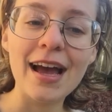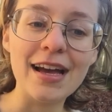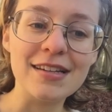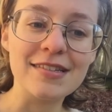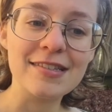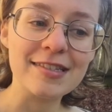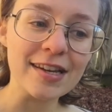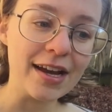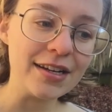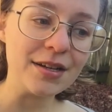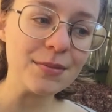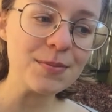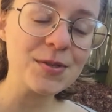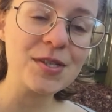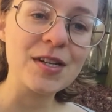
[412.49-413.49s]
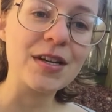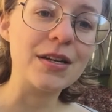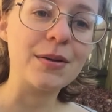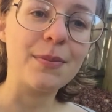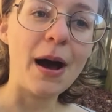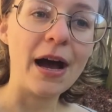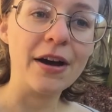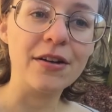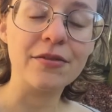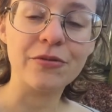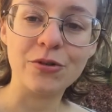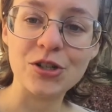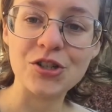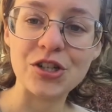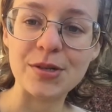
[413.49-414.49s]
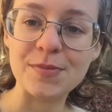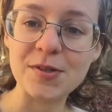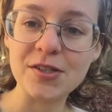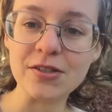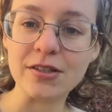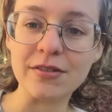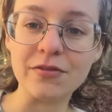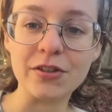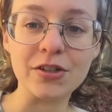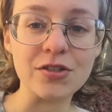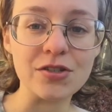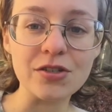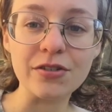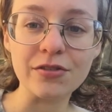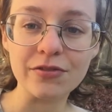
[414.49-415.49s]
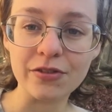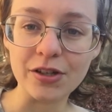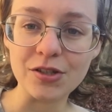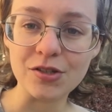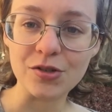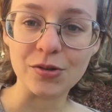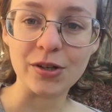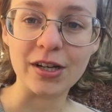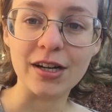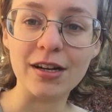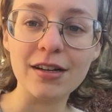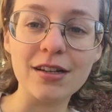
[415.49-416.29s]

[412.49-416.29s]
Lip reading: and sign up to get a pile of wood chips delivered to your front door.